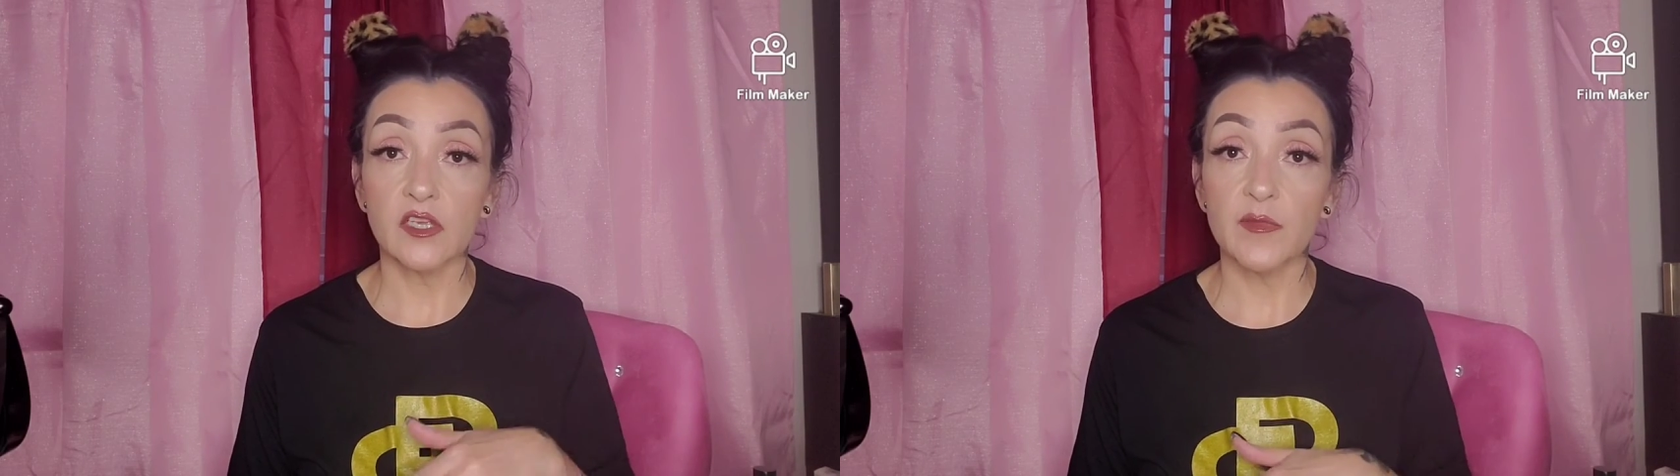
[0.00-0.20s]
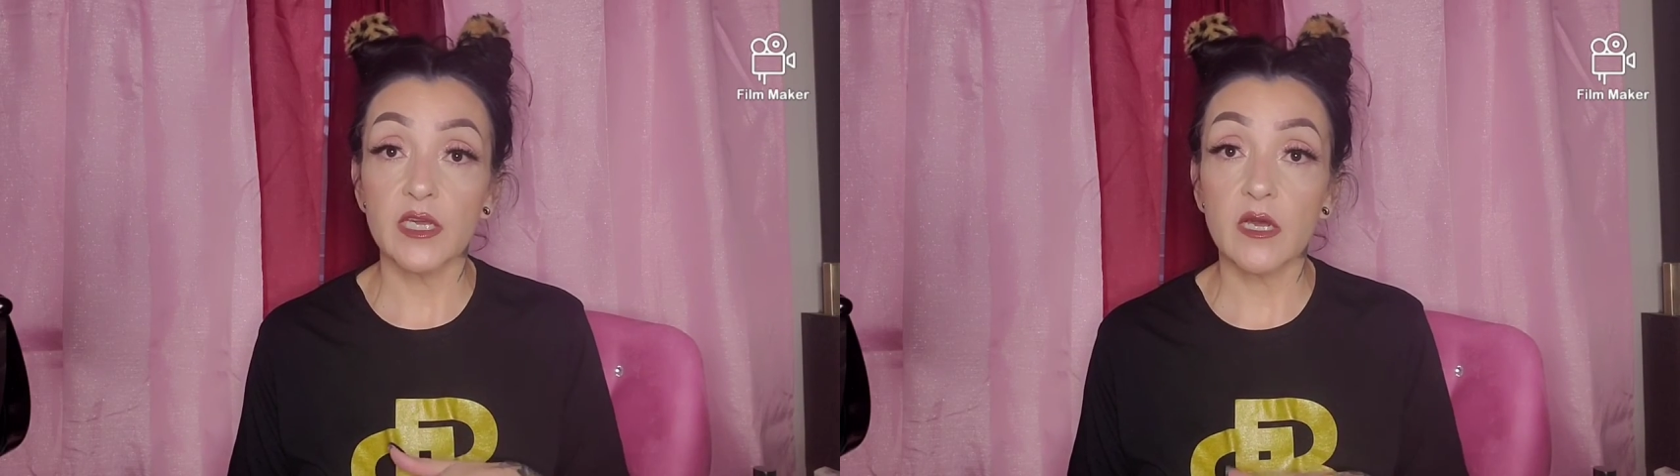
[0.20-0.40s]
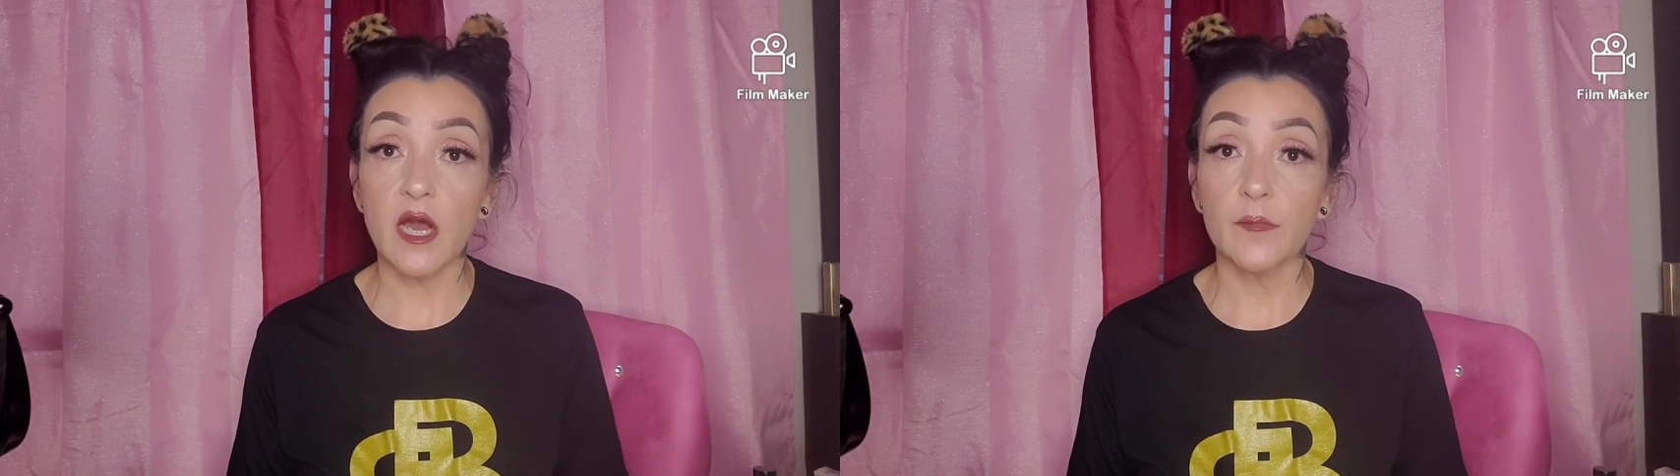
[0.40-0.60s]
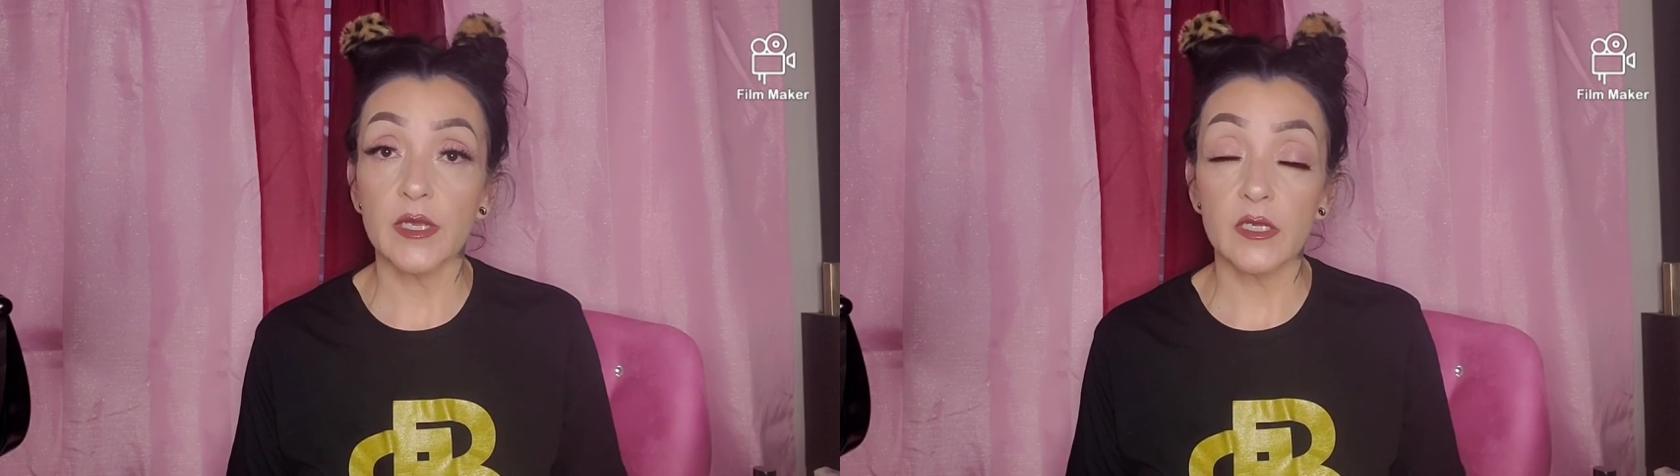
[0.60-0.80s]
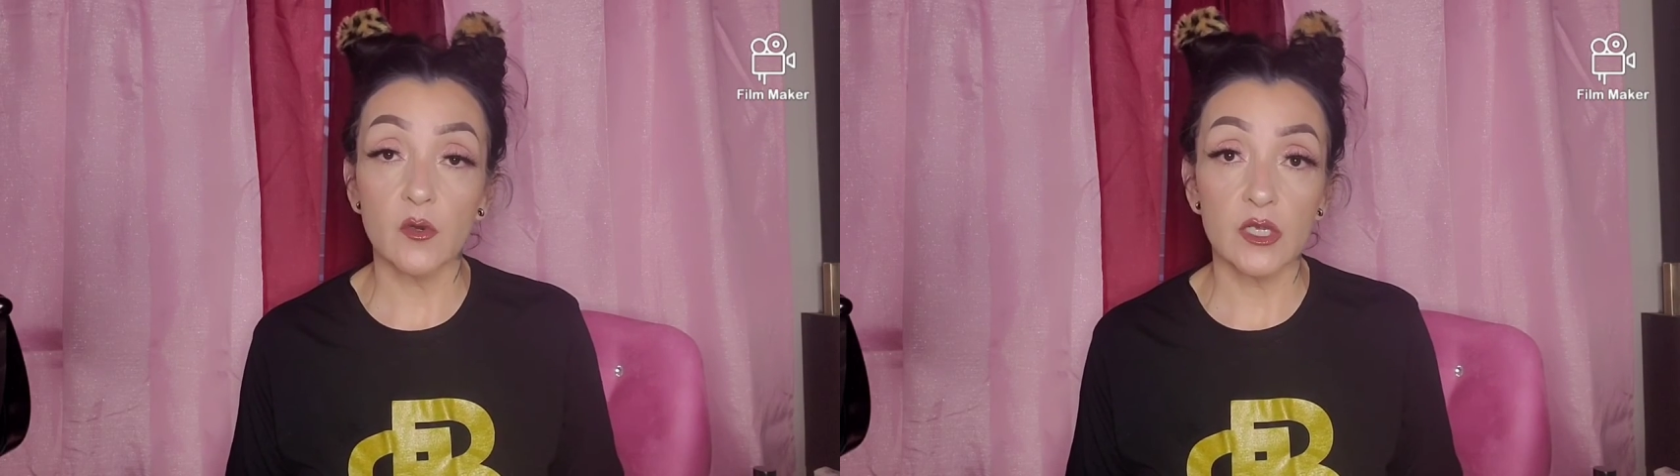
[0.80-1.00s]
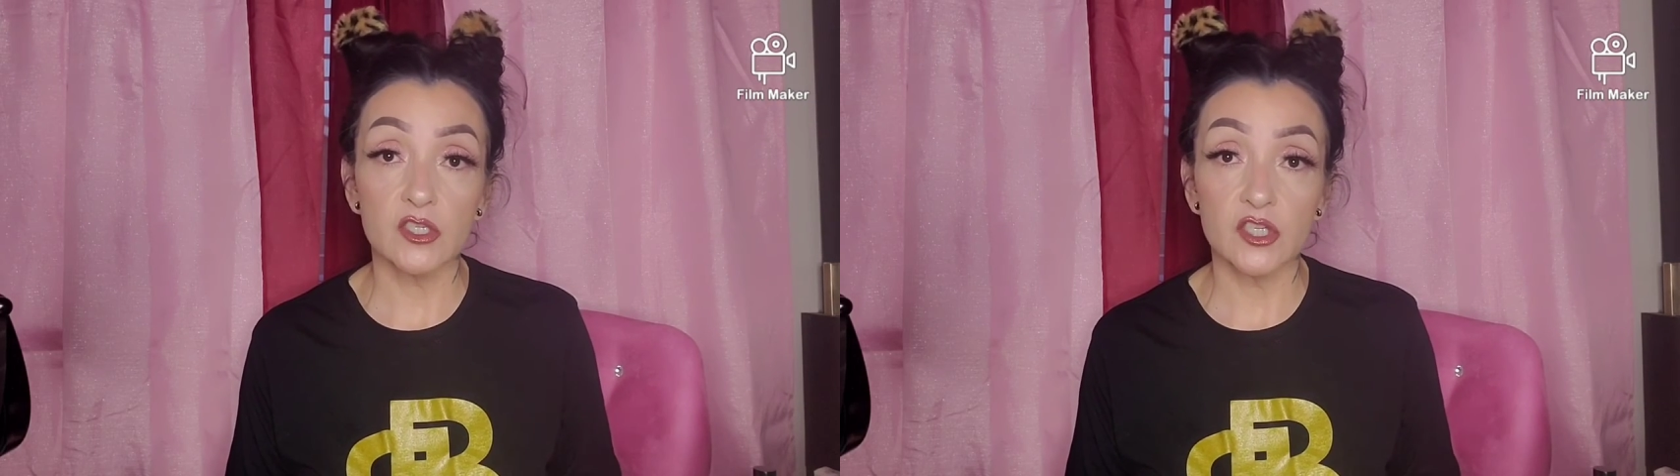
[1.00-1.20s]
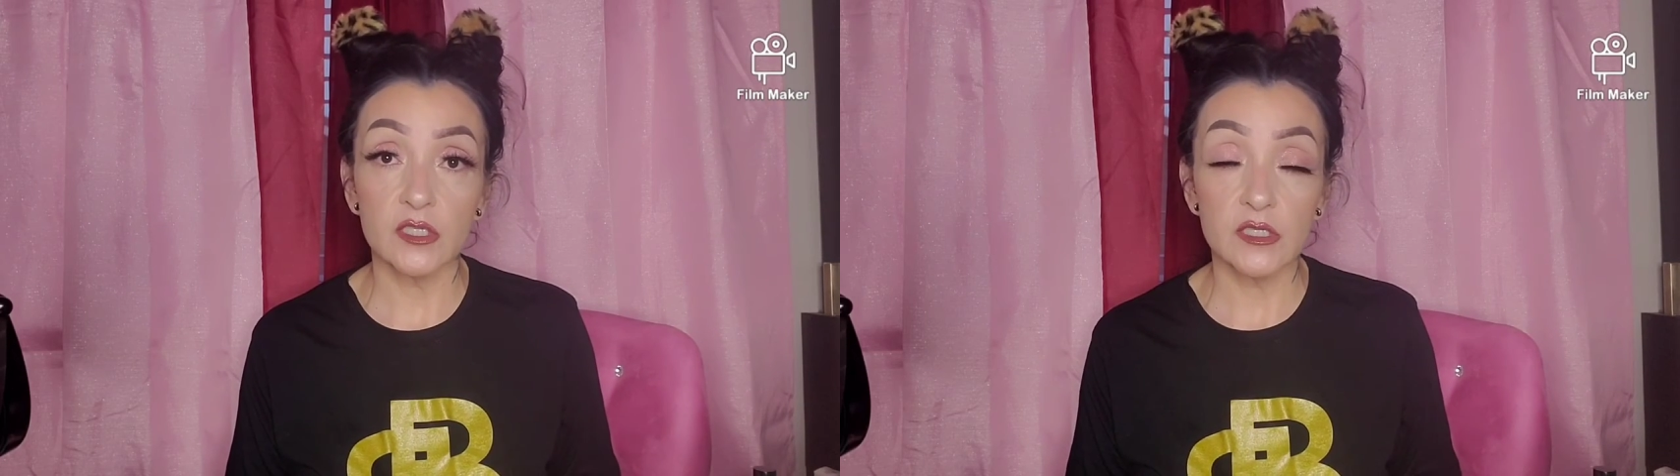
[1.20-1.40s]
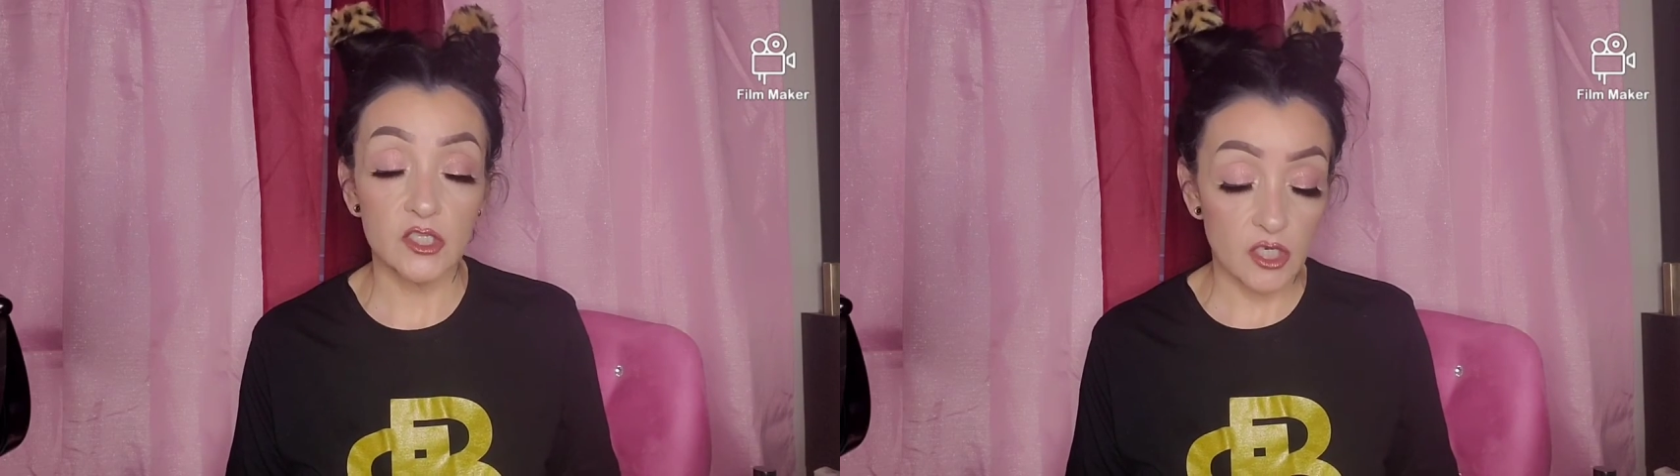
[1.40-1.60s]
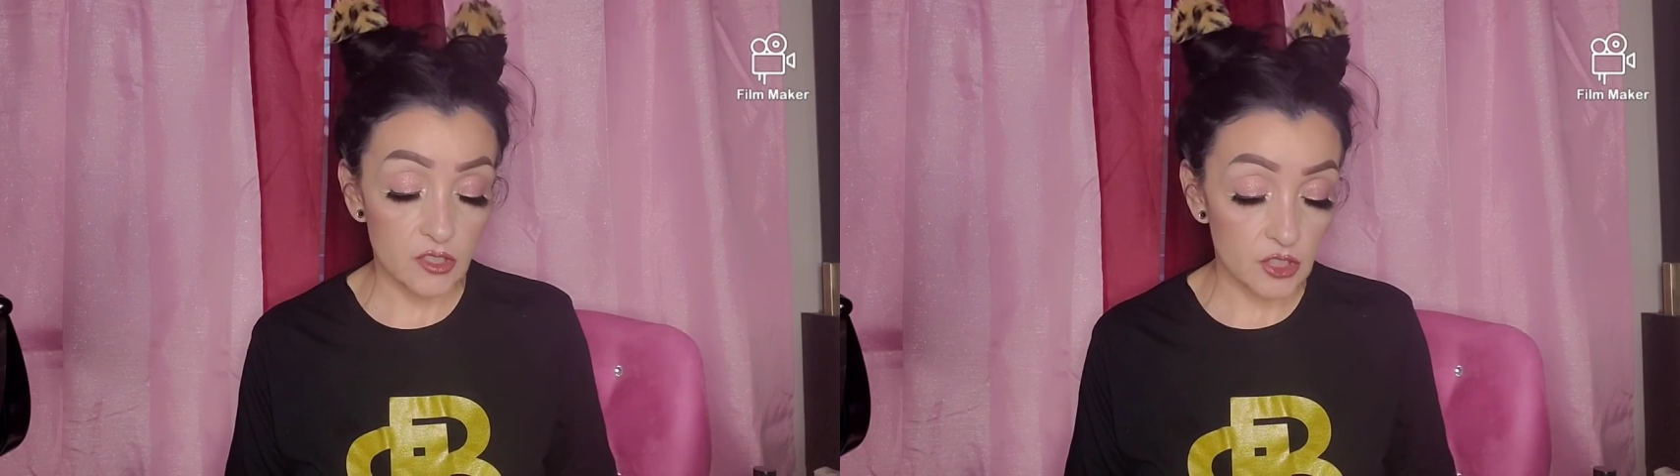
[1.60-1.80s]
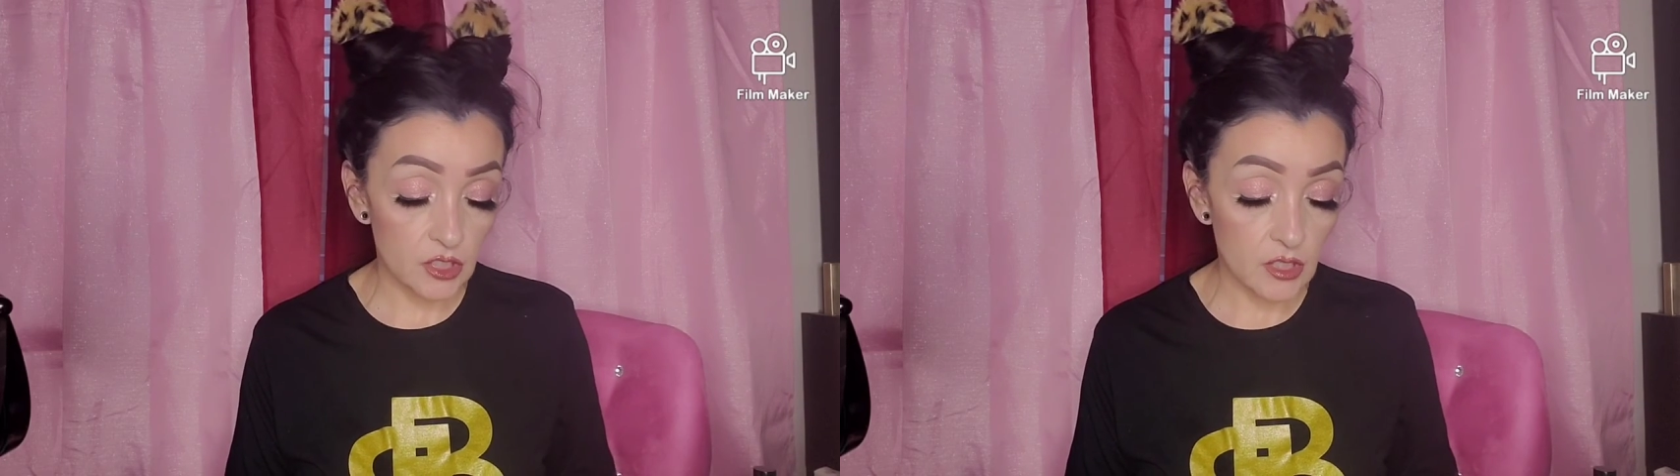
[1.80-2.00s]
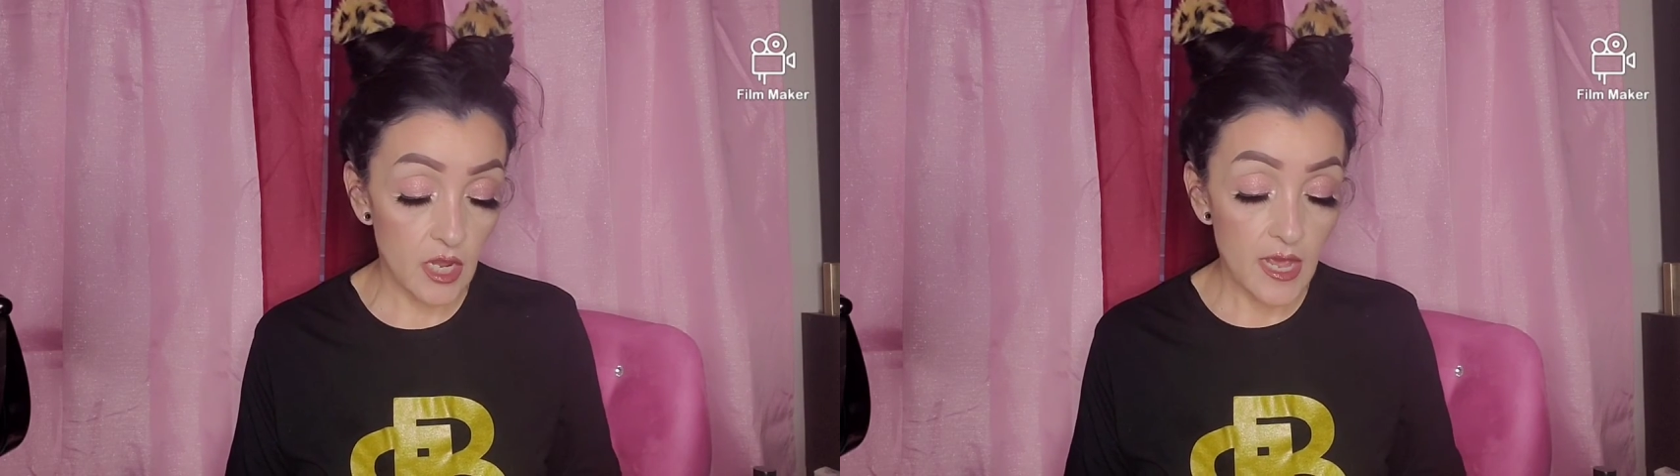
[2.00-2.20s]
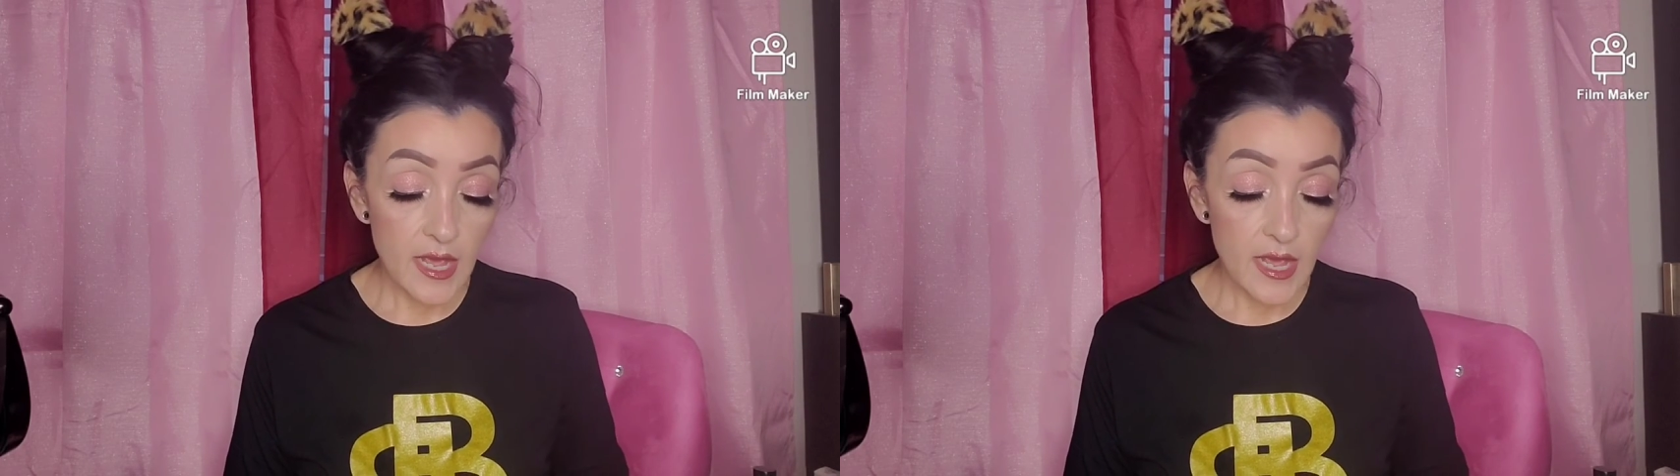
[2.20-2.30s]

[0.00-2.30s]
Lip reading: leave me a comment, question, suggestion,